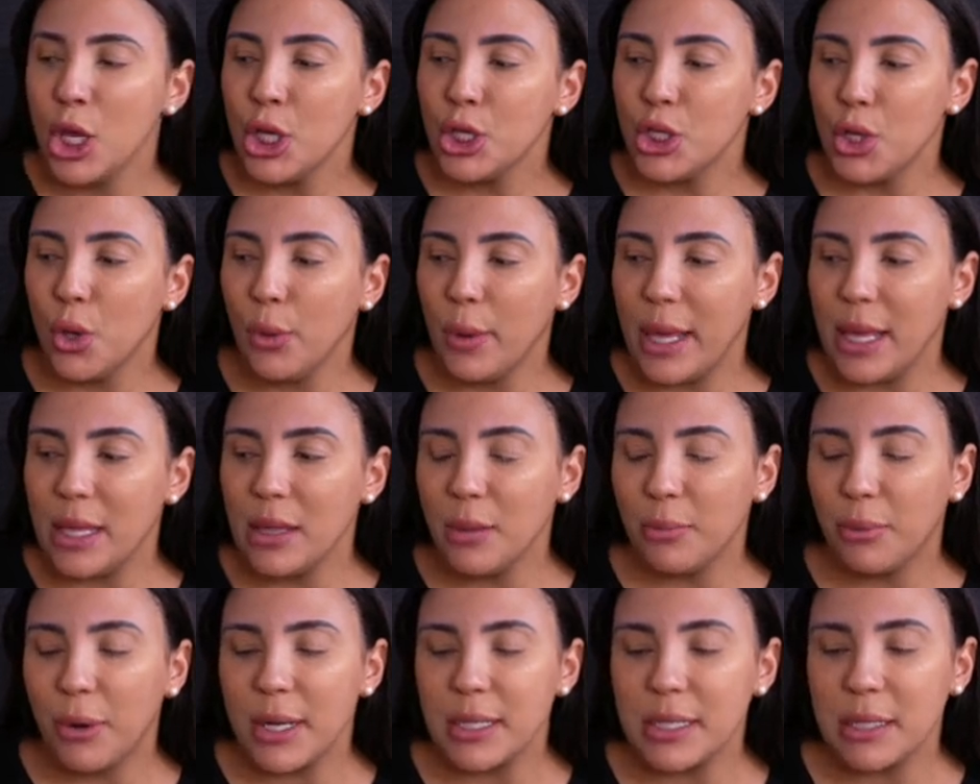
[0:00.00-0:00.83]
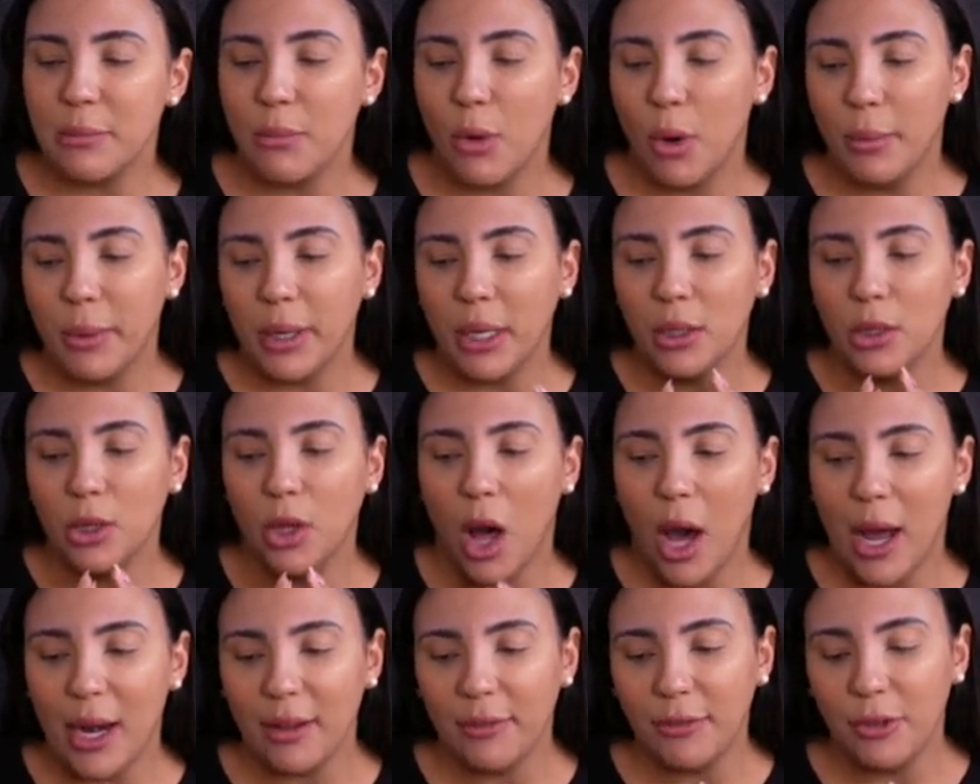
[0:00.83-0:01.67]
So in the present moment, a
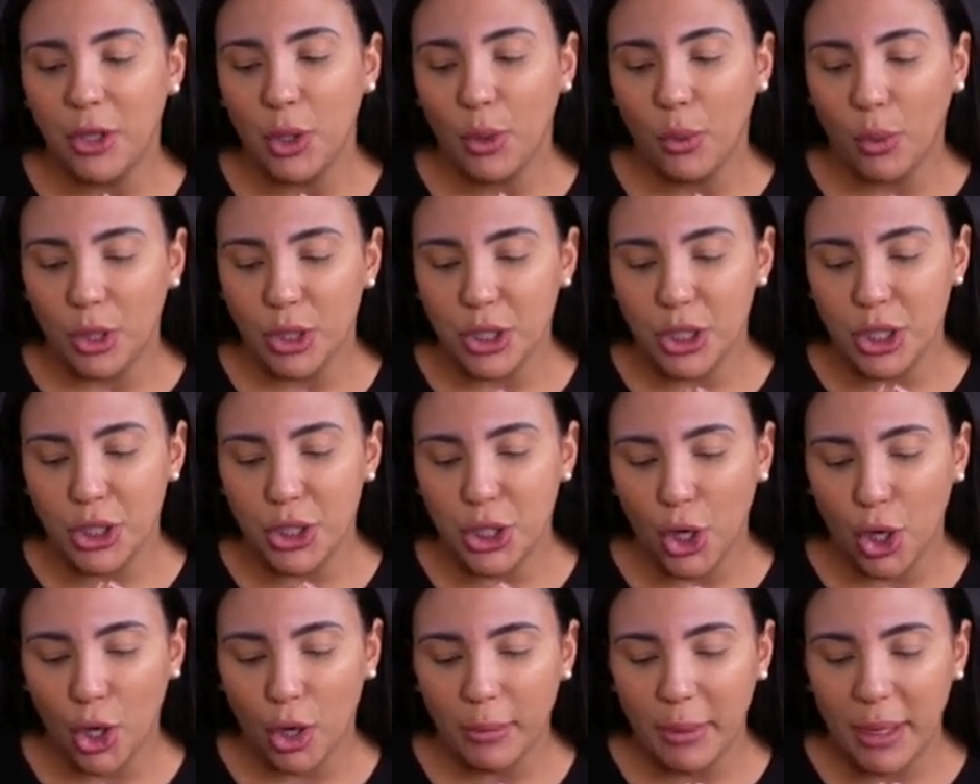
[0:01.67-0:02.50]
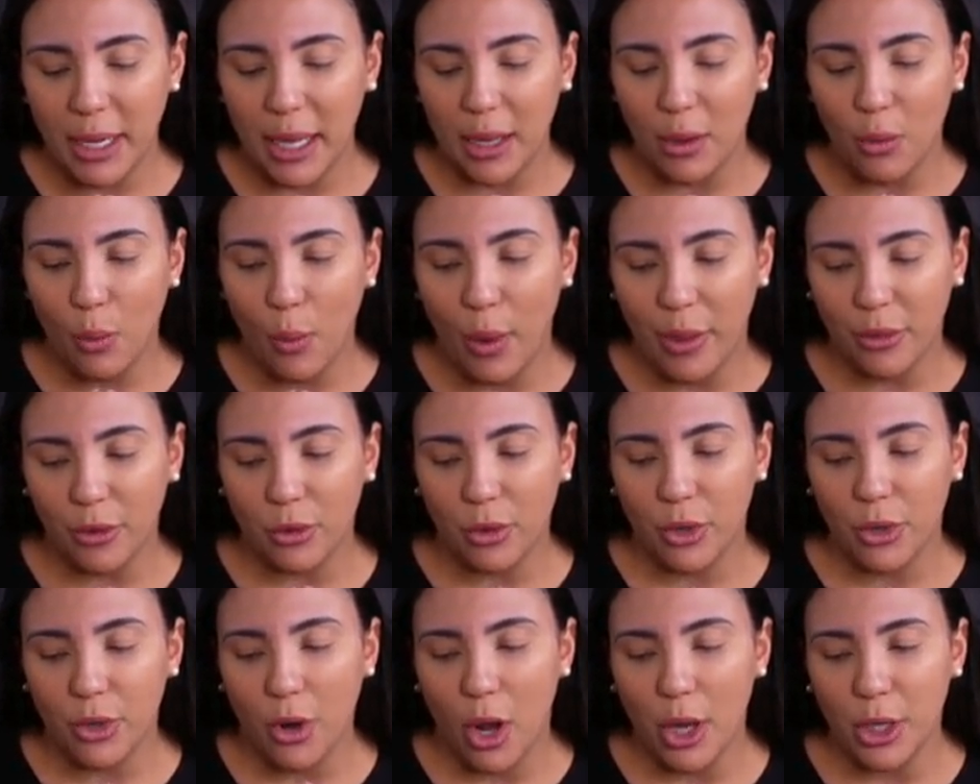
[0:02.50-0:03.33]
lot of you are determining
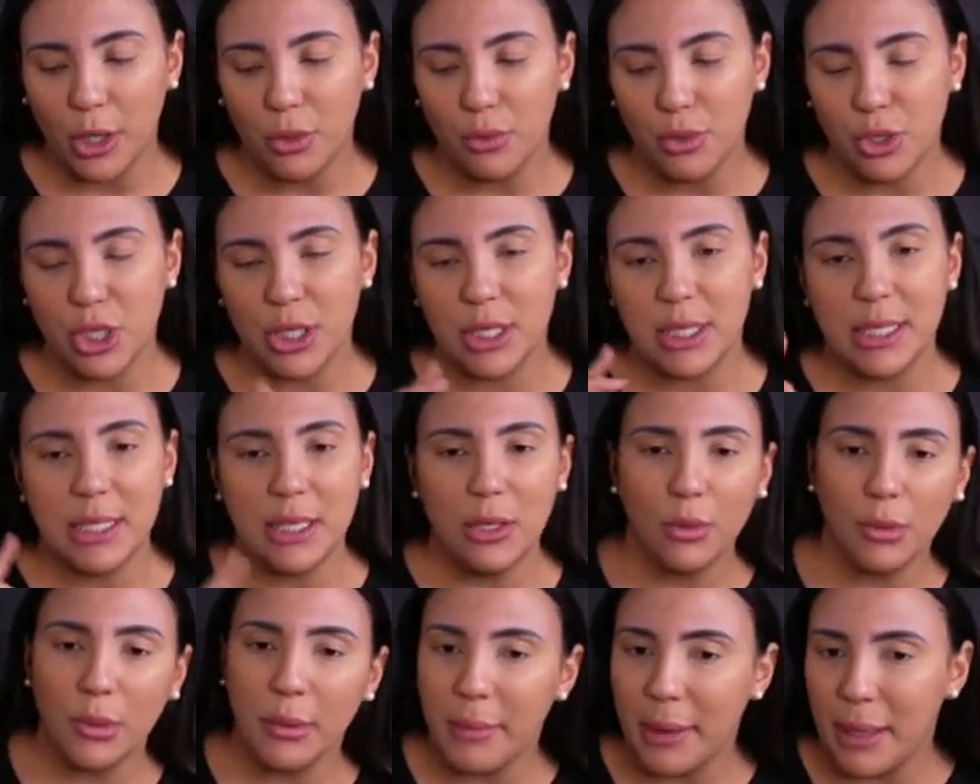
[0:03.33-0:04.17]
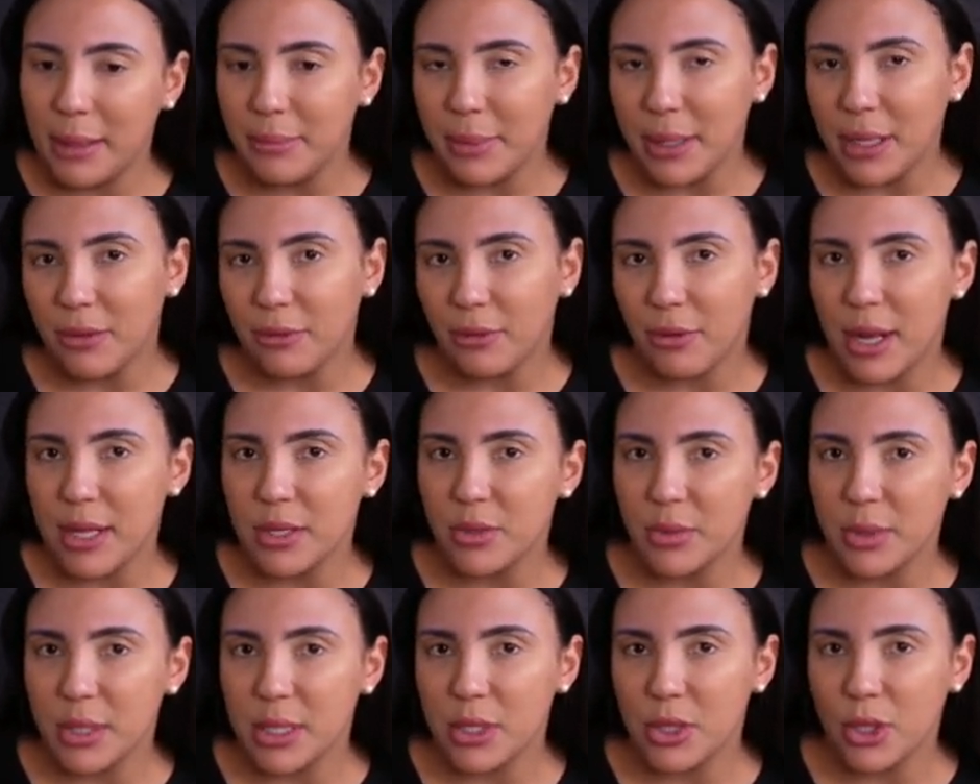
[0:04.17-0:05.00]
whether or not you should still remain being
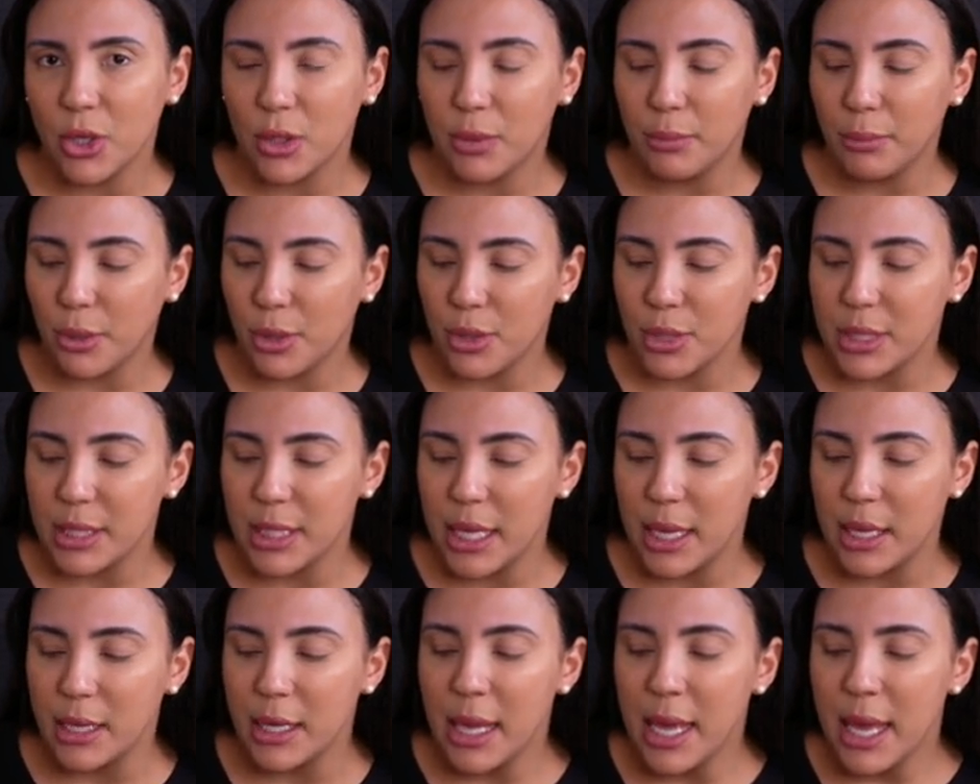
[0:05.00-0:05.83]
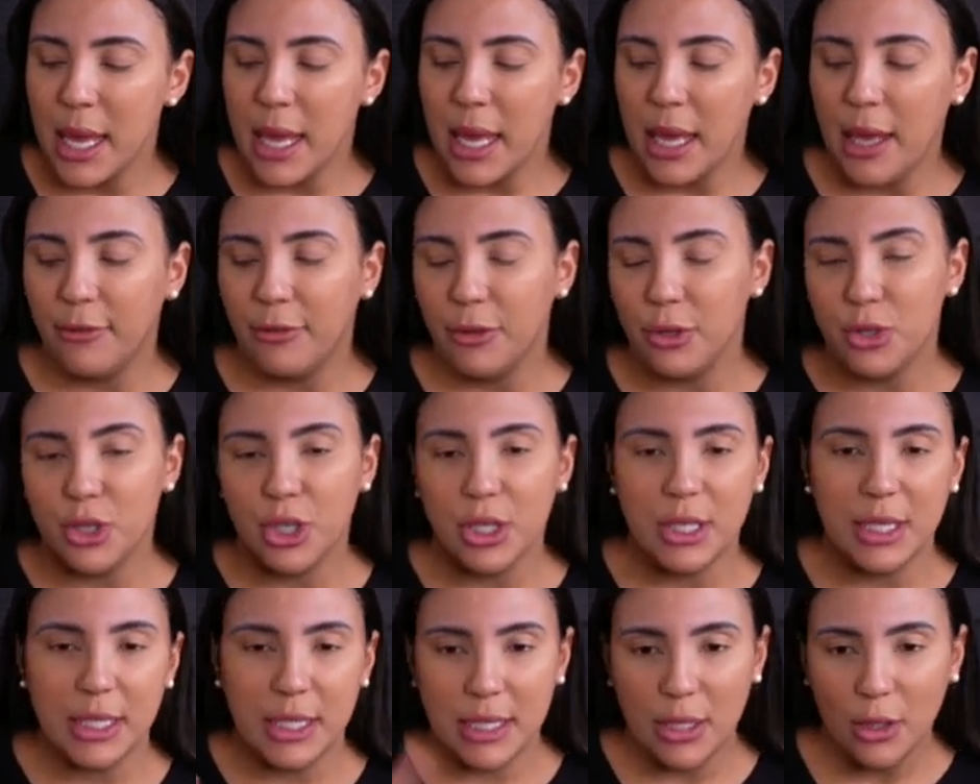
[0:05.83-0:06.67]
friends with a certain person, if you
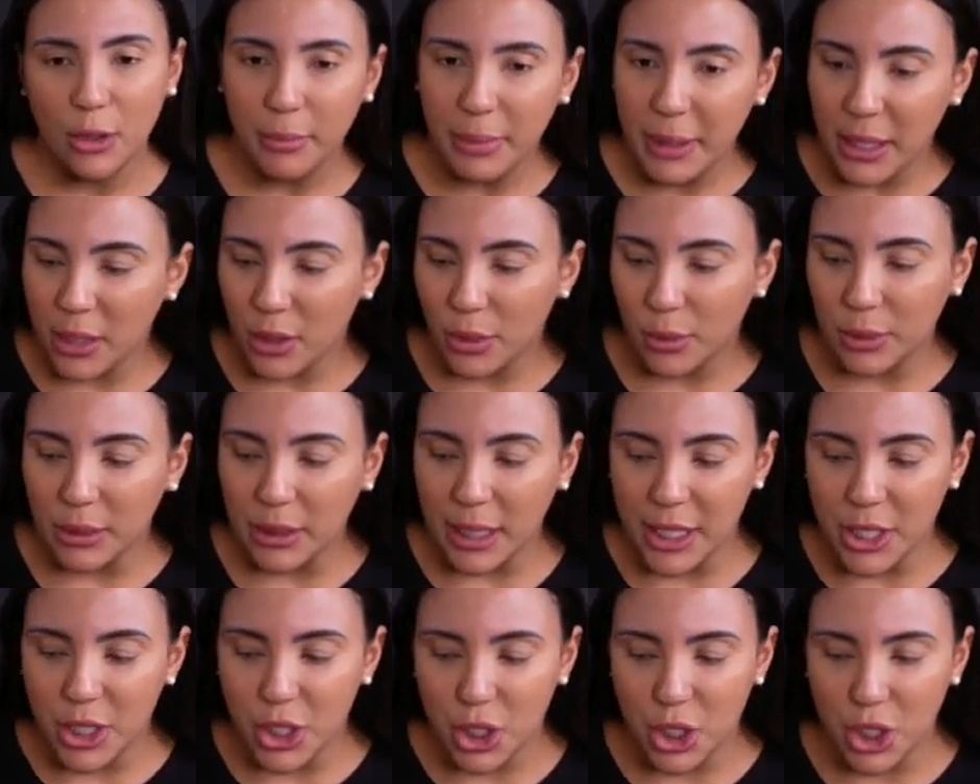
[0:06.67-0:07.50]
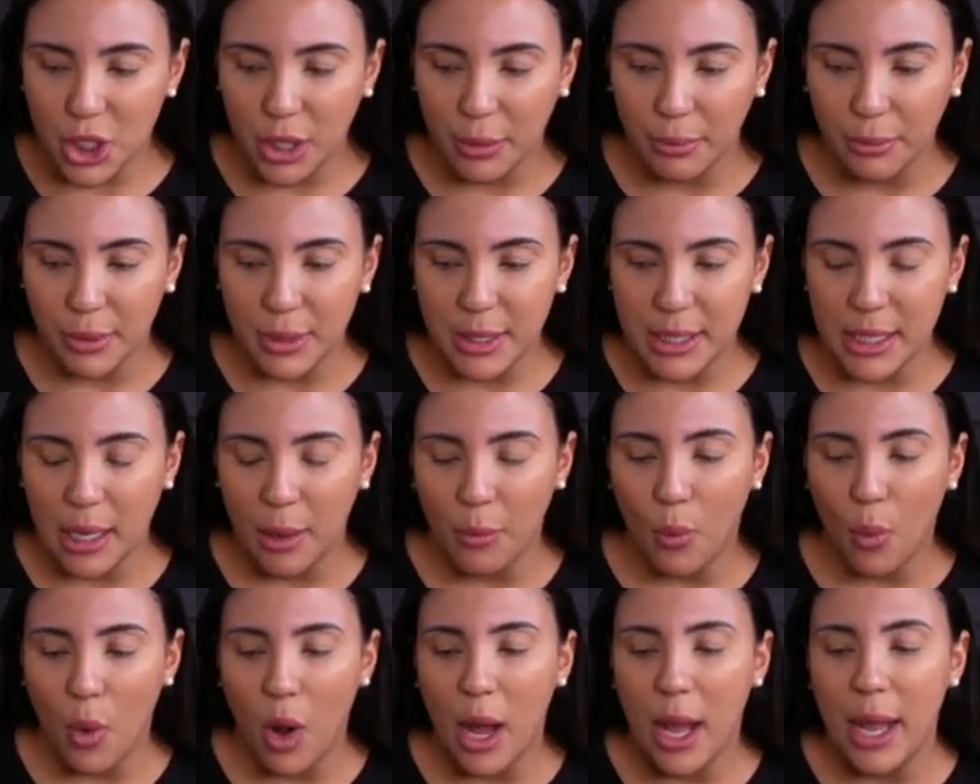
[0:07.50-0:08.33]
should still be in a relationship with
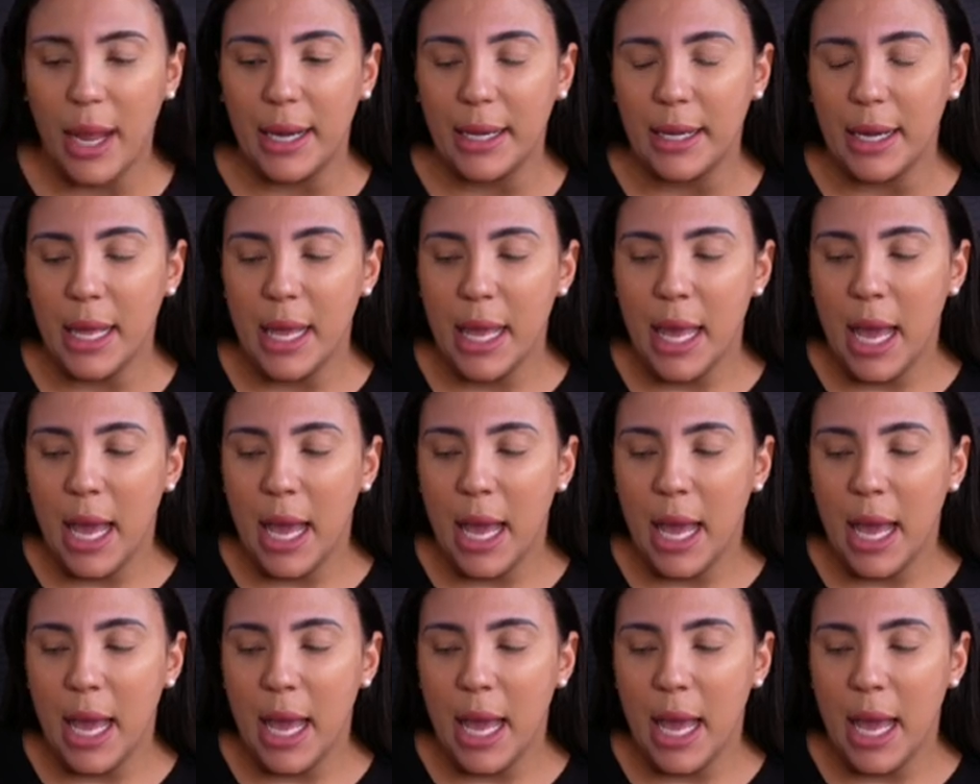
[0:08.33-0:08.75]
someone,